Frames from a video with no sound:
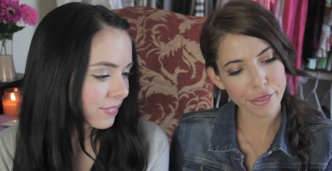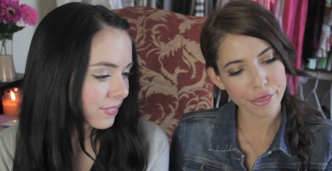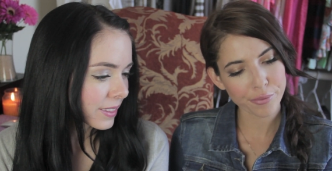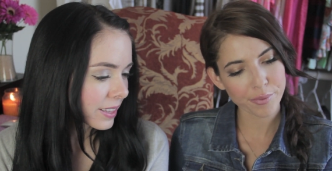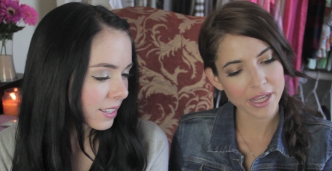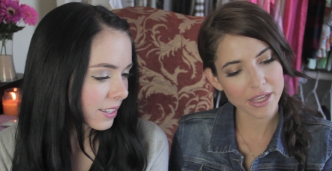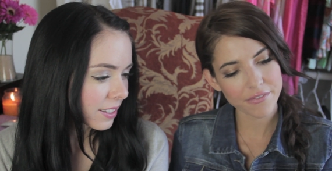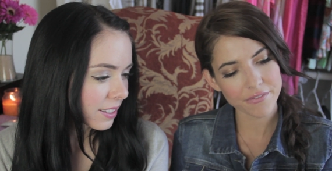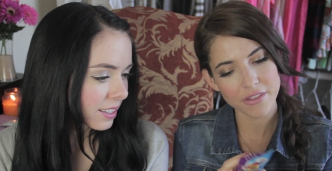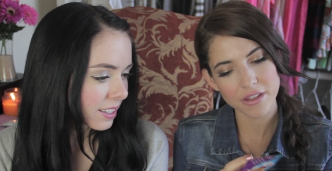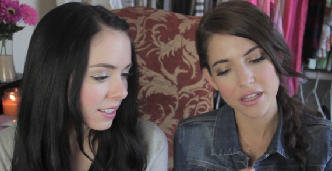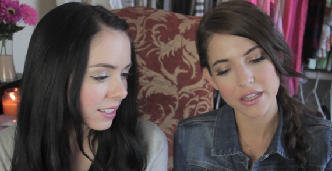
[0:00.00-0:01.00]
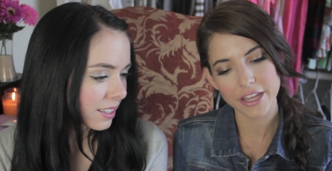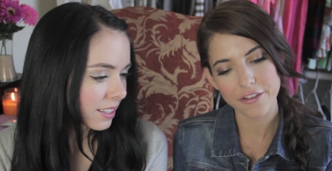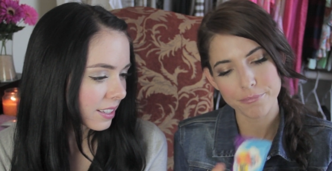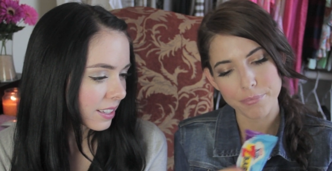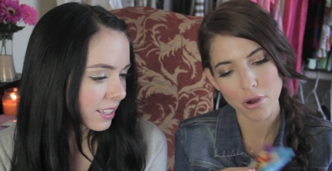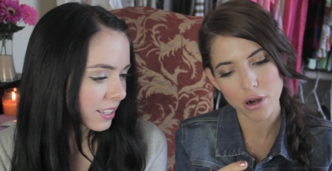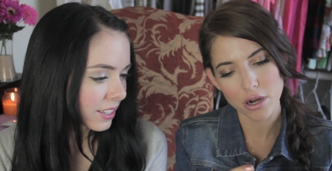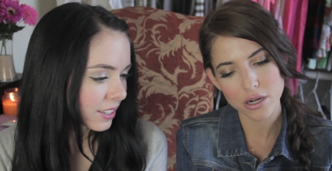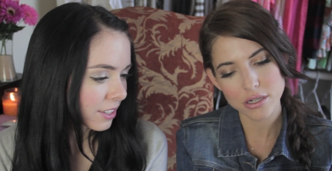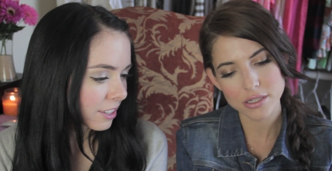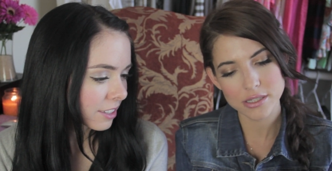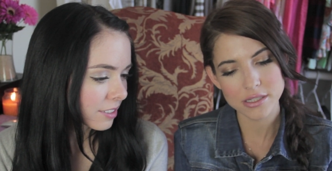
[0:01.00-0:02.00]
Speaker 1: got three of the Clif
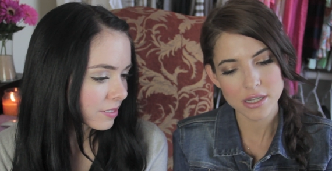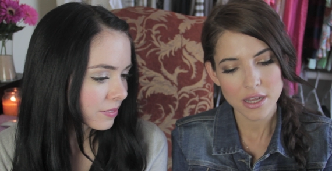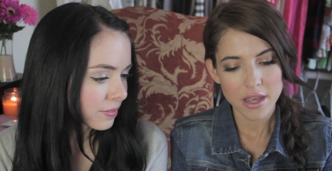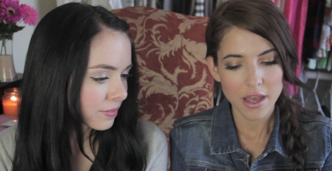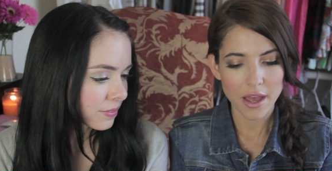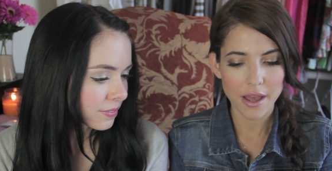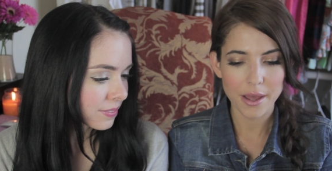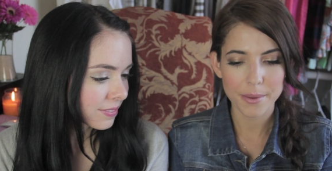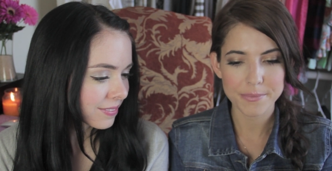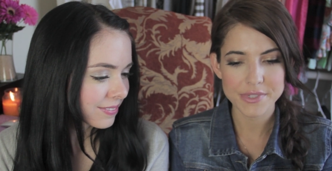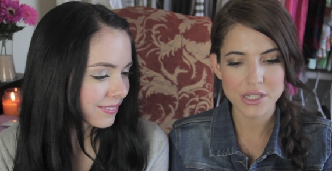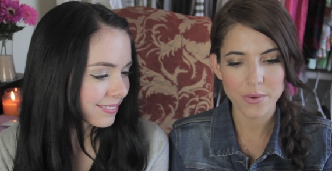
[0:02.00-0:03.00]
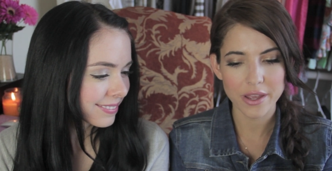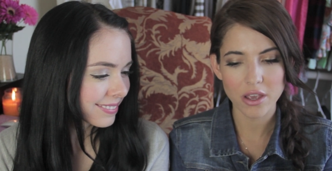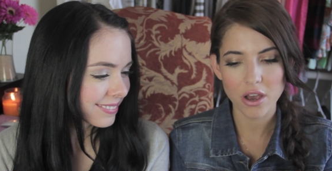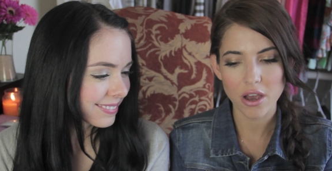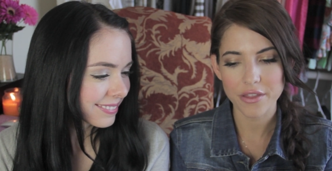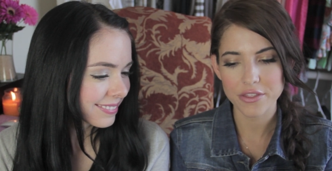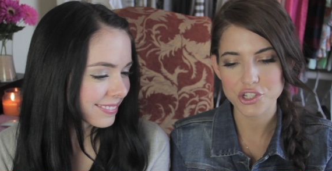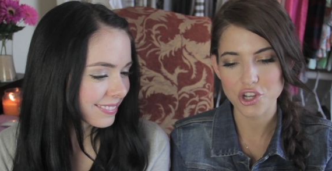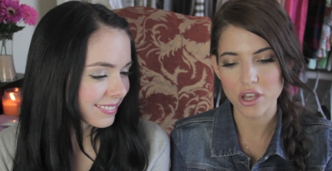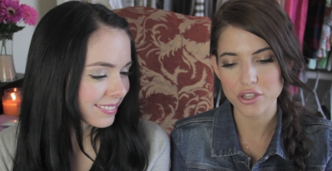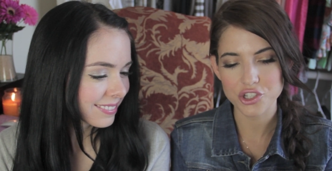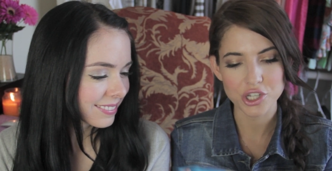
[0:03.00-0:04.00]
bars. Um, so I got the
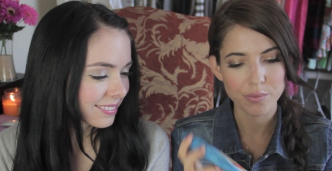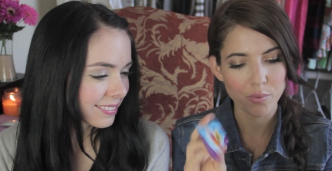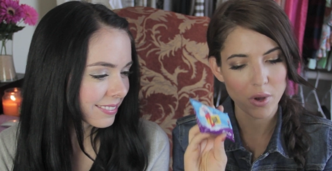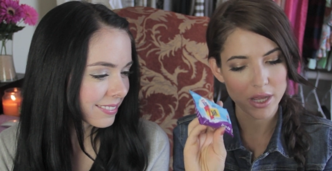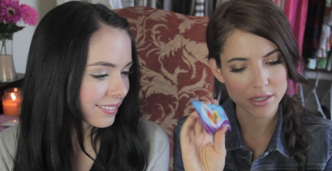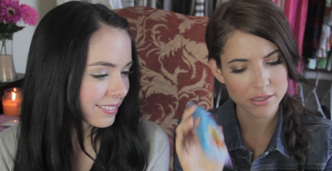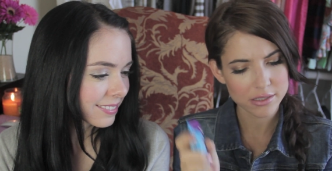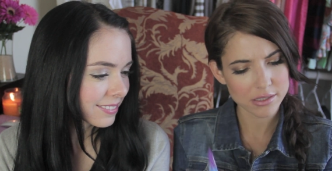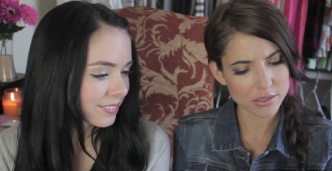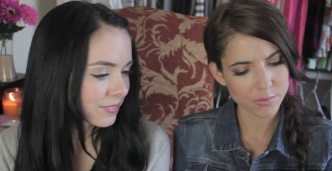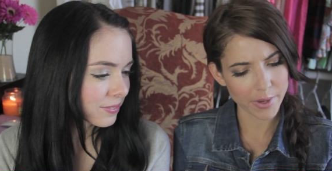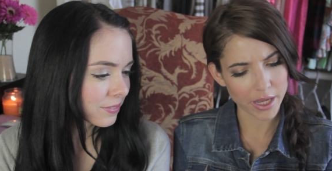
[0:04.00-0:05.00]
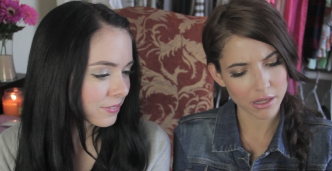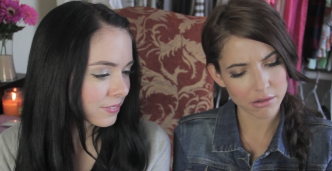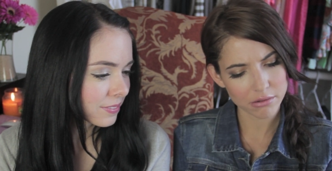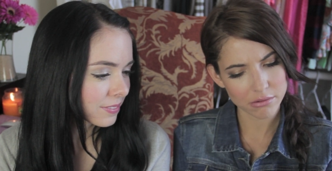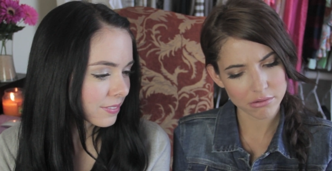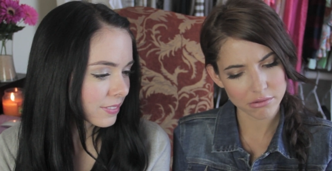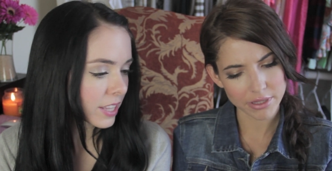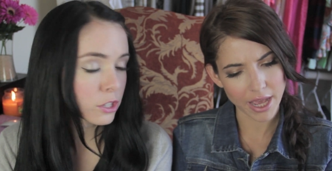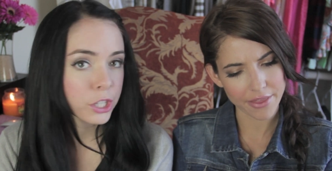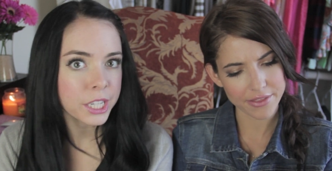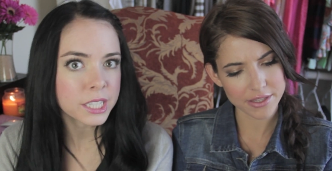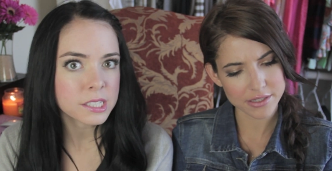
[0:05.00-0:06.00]
chocolate chip ones. Wait.
Speaker 2: And
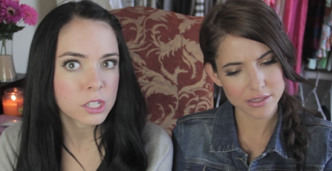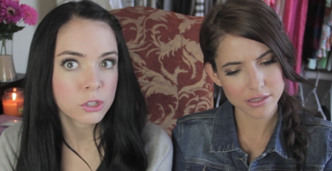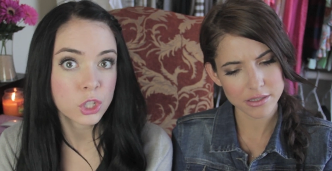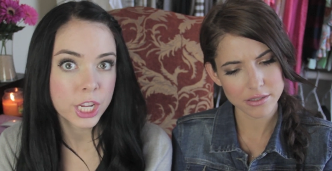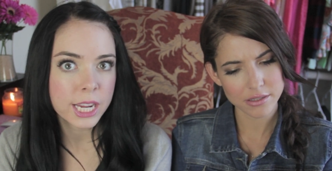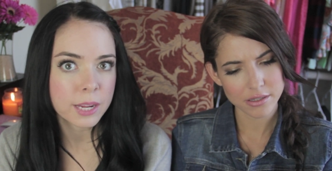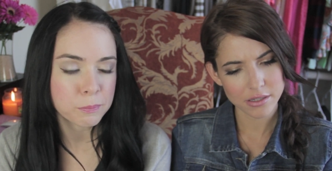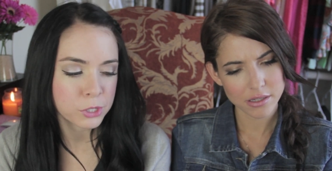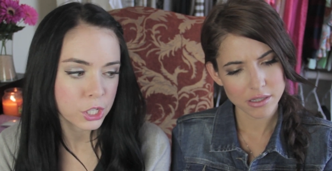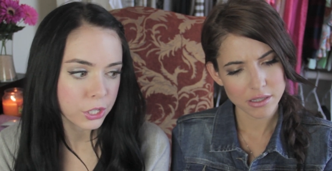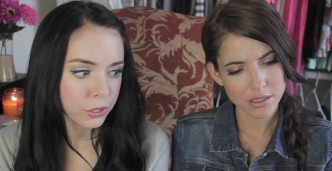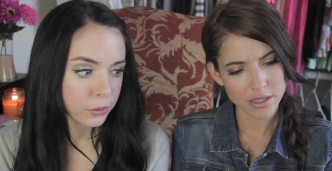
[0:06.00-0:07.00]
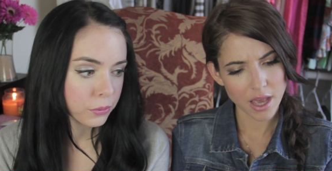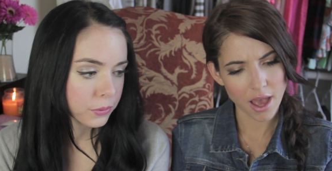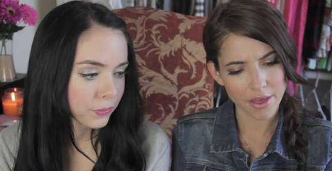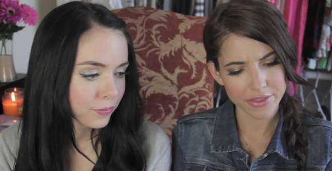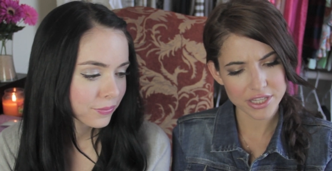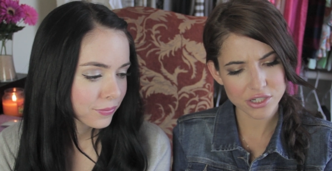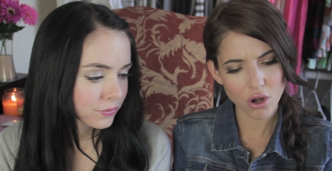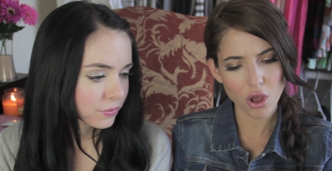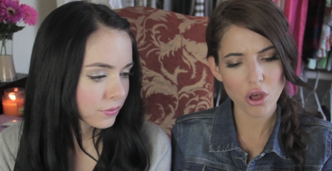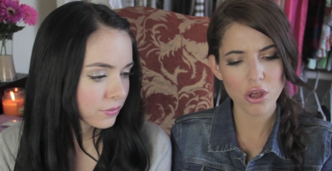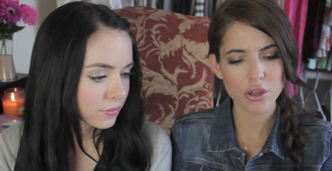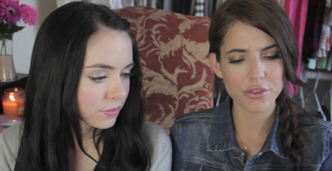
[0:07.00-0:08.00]
yeah, they're good because they're cheap too. Yeah,
Speaker 1: these are
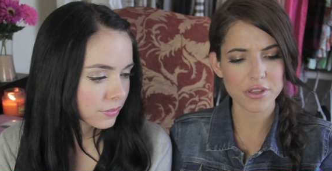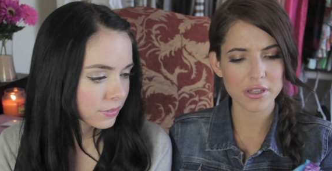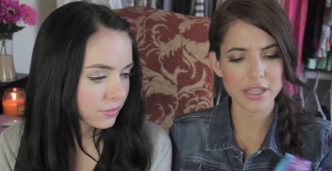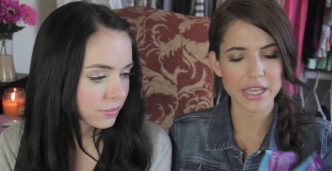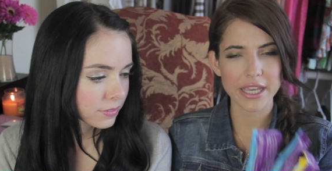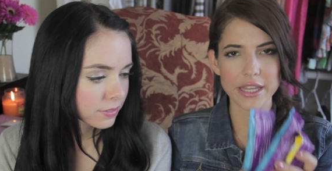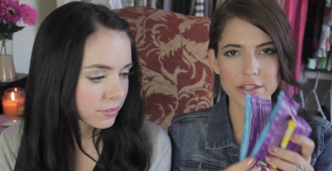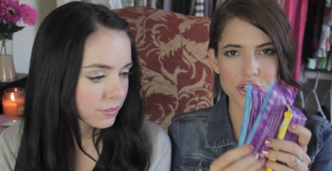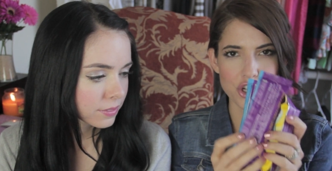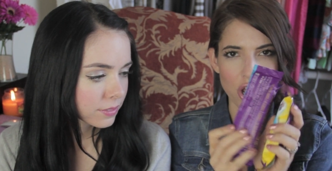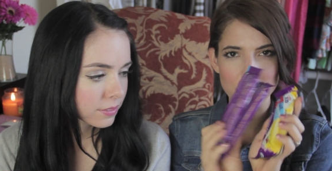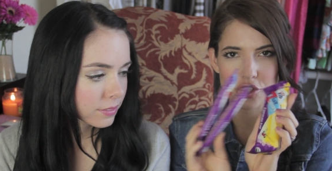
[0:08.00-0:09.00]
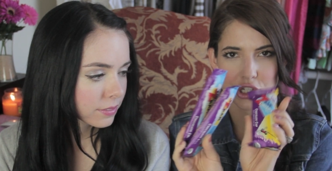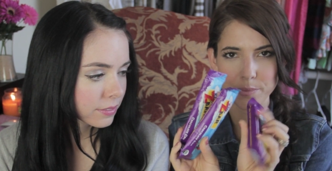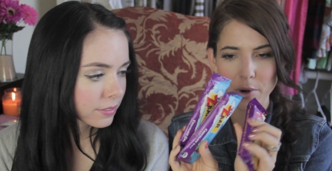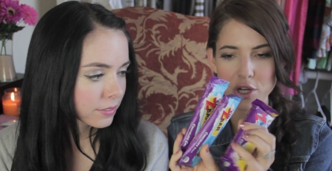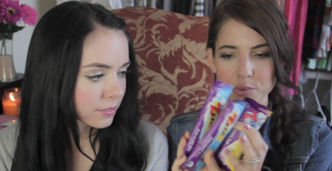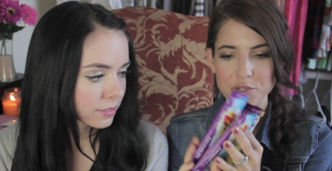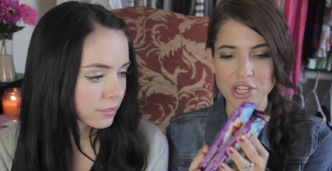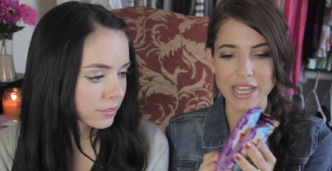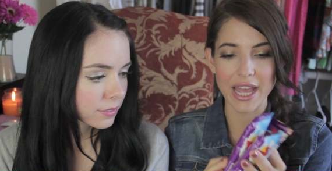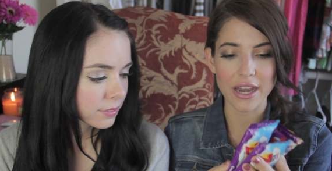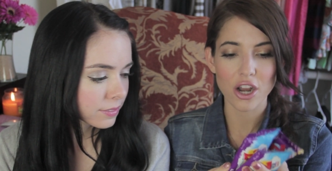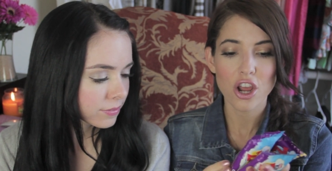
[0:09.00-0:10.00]
all the kid chocolate chip bars, which
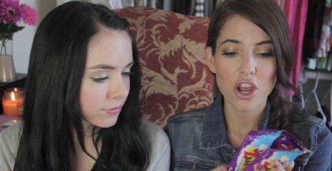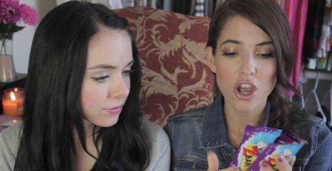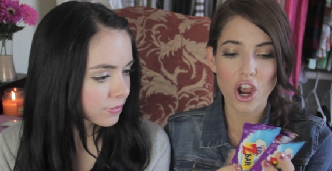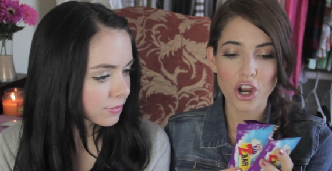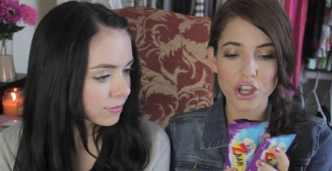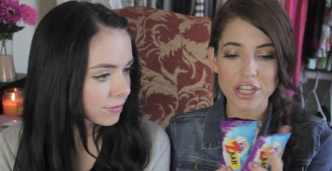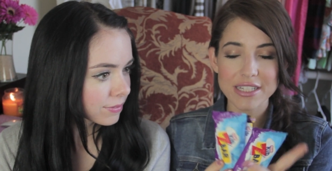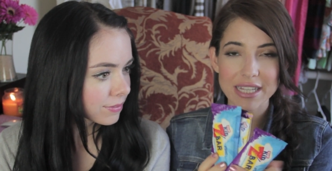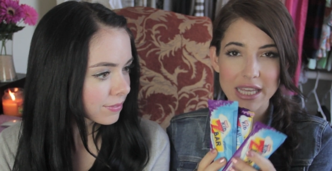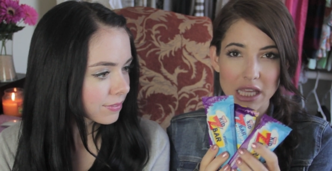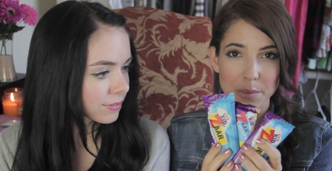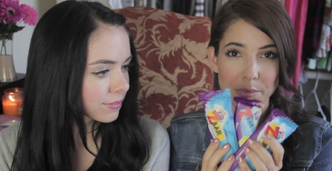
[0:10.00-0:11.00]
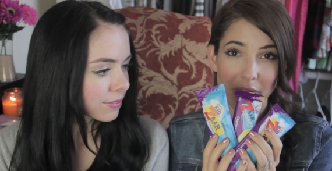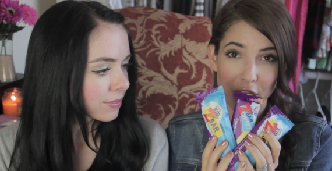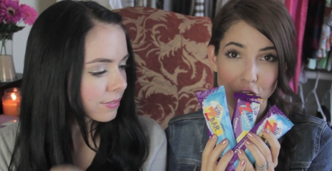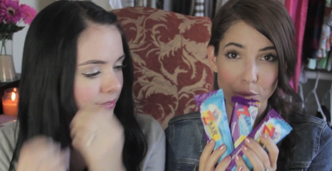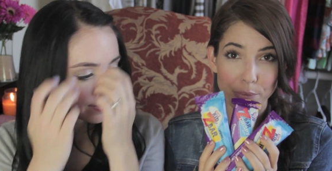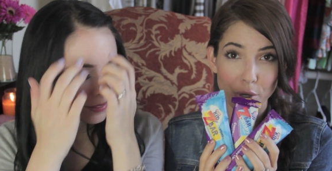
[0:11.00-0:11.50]
again, are good to keep in your